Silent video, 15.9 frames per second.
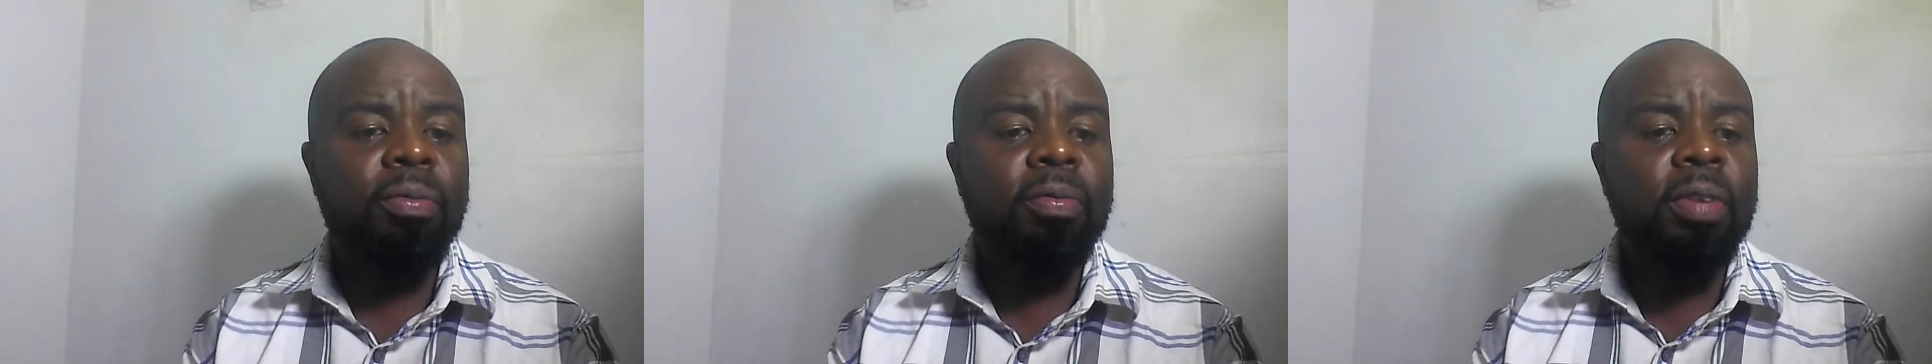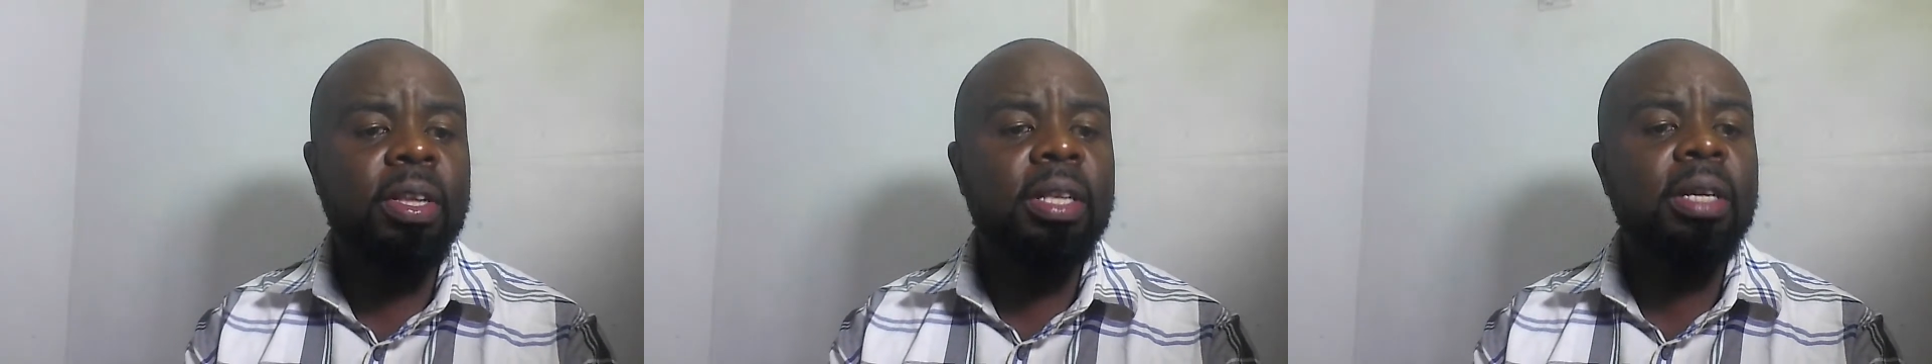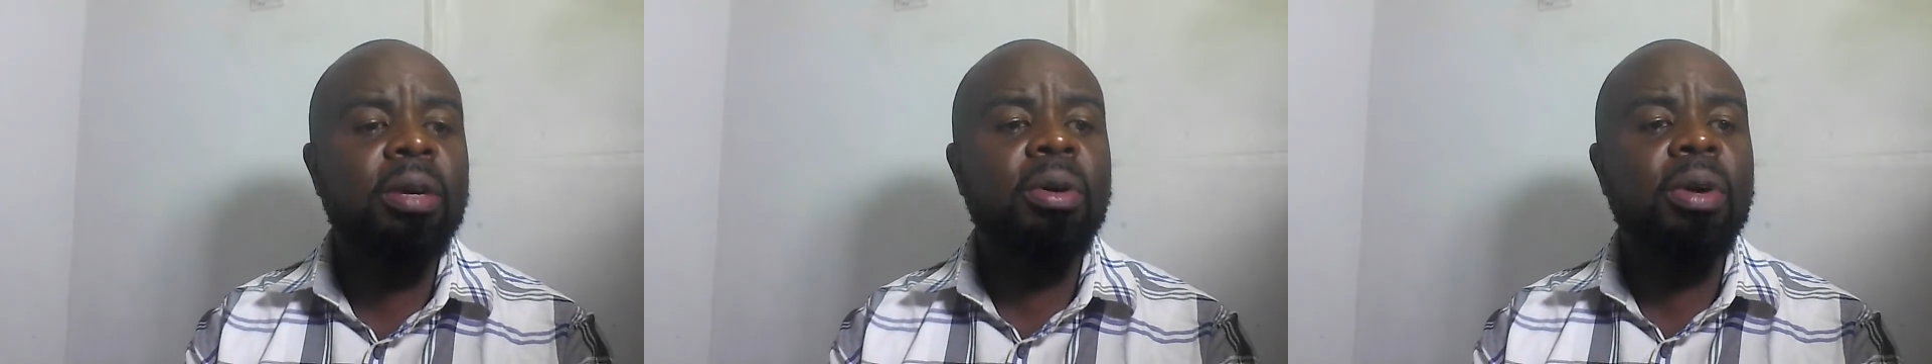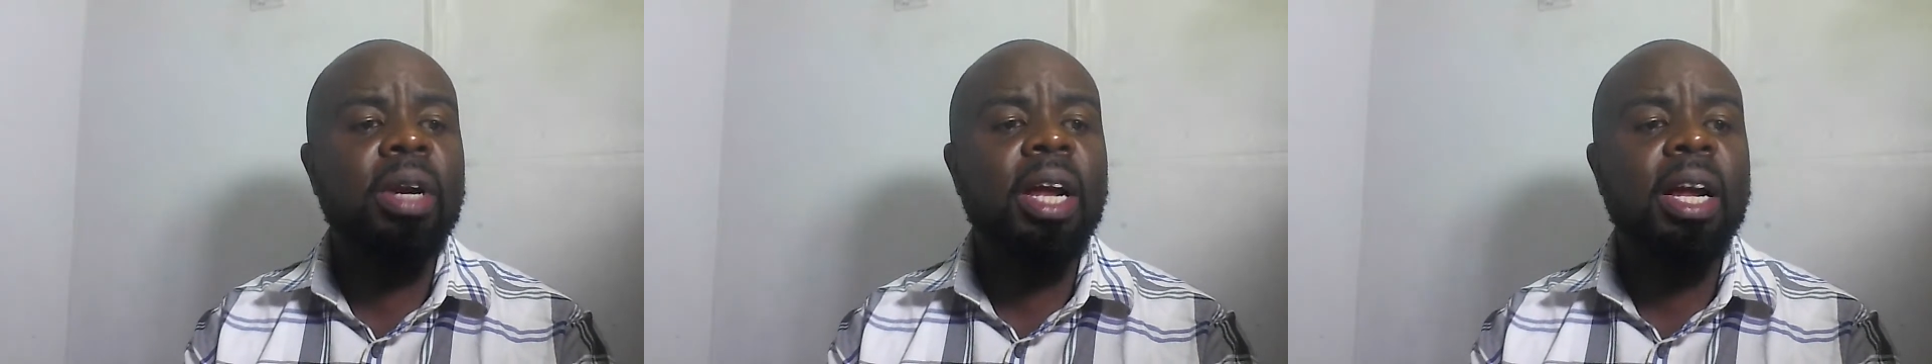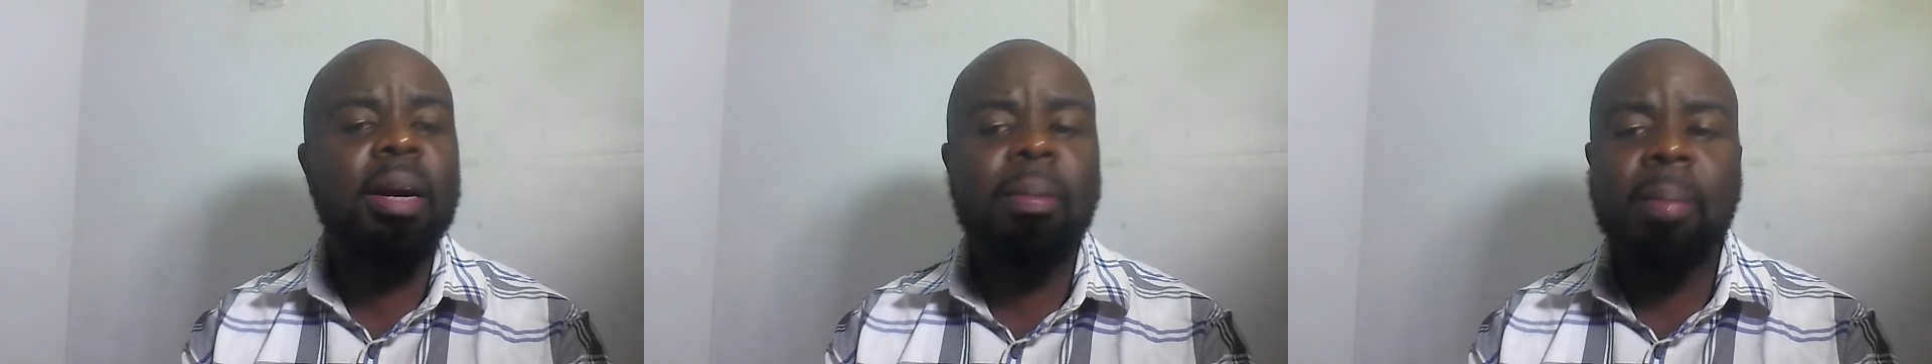Physical
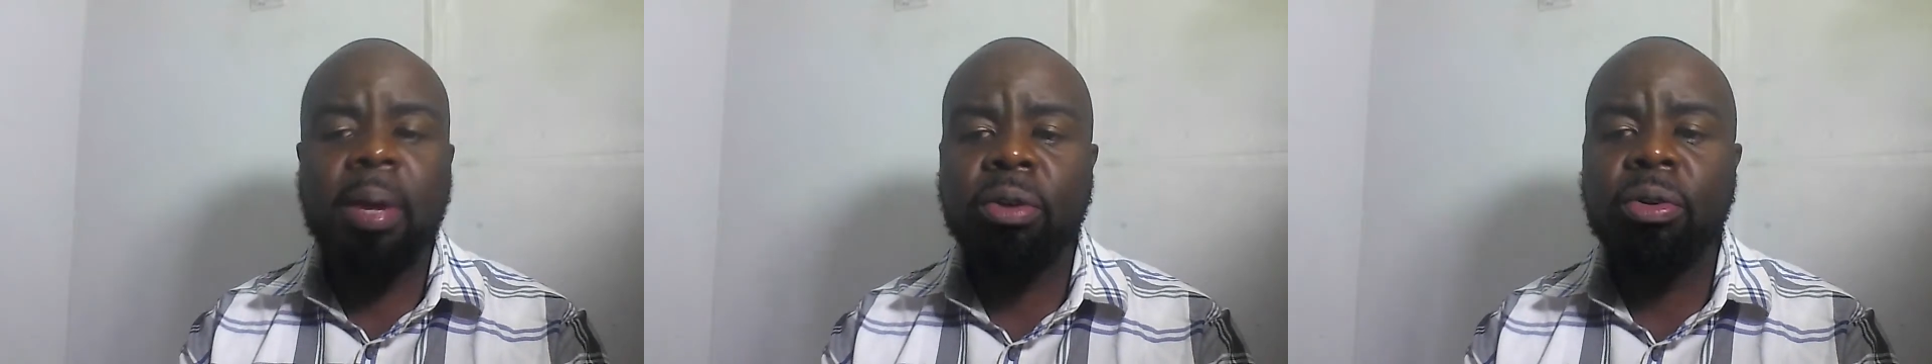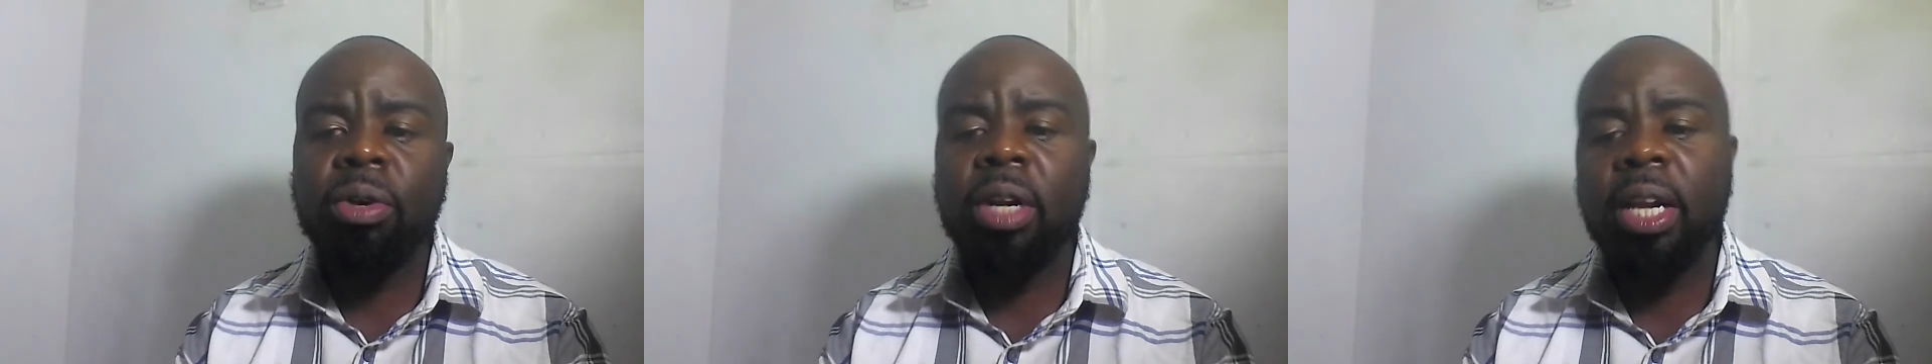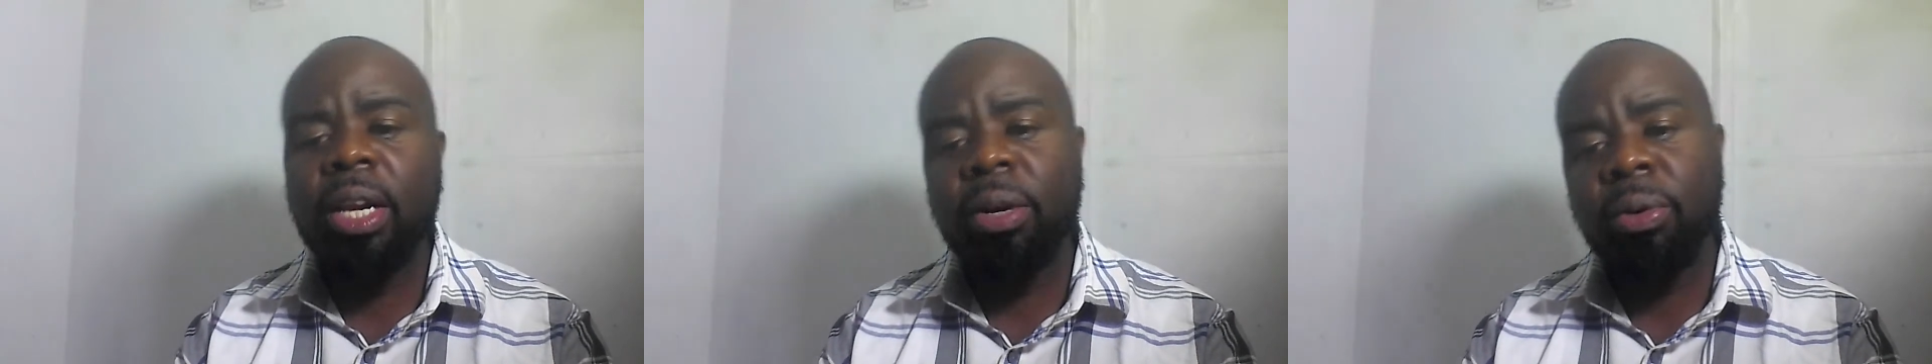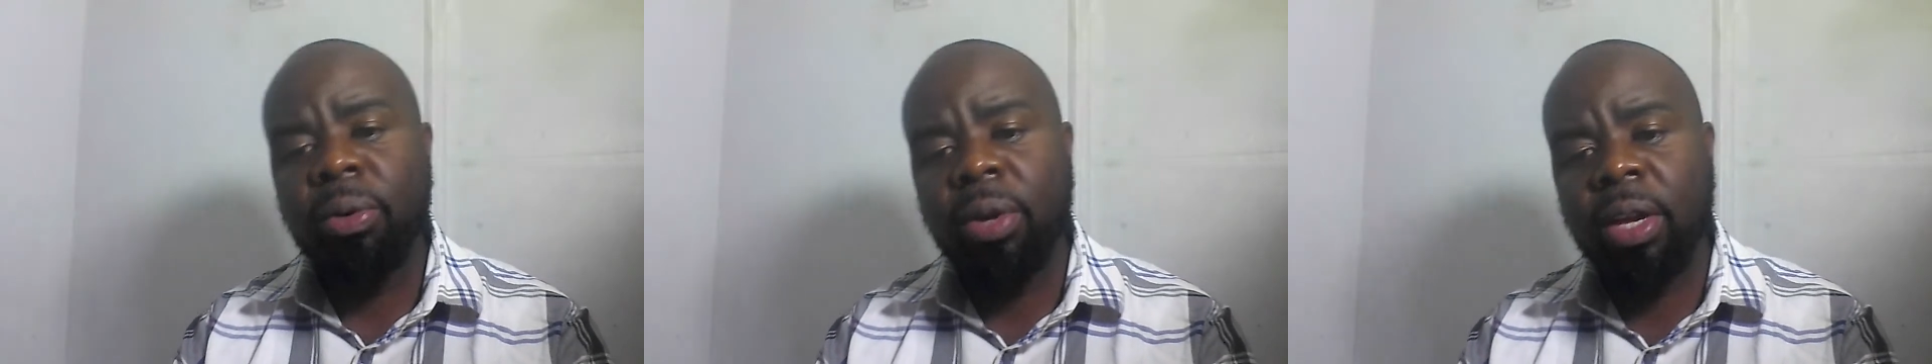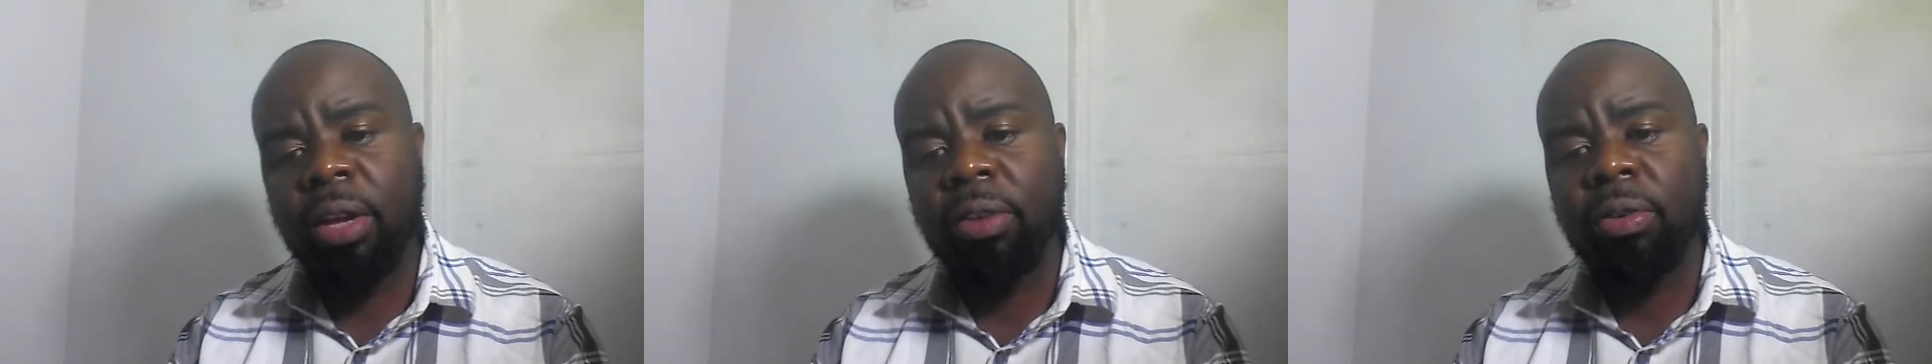and mental
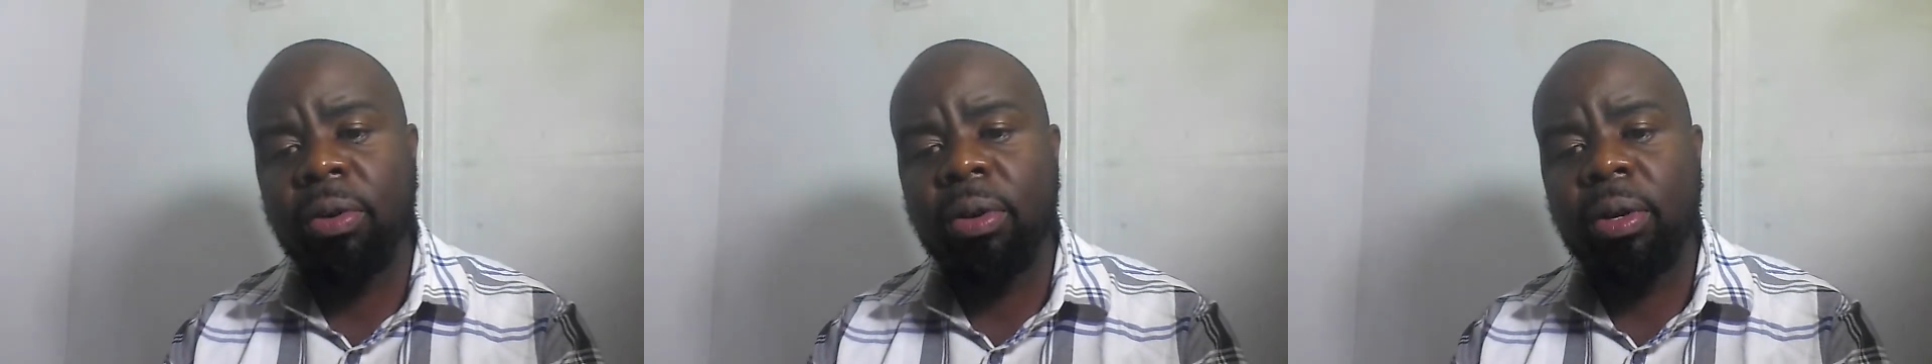education.